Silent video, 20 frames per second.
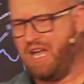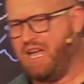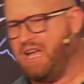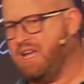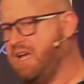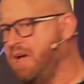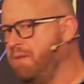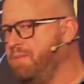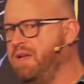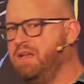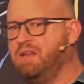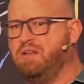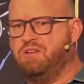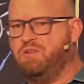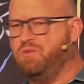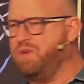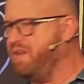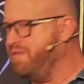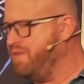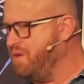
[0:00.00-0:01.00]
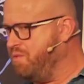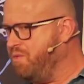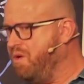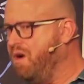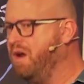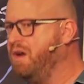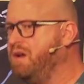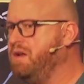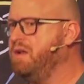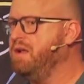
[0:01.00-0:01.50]
come in and do whatever you
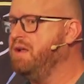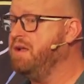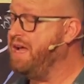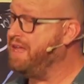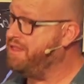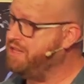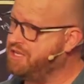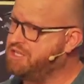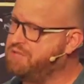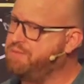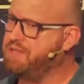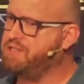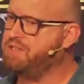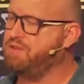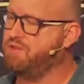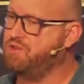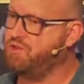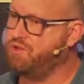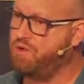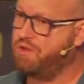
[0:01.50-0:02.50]
want at the expense of truth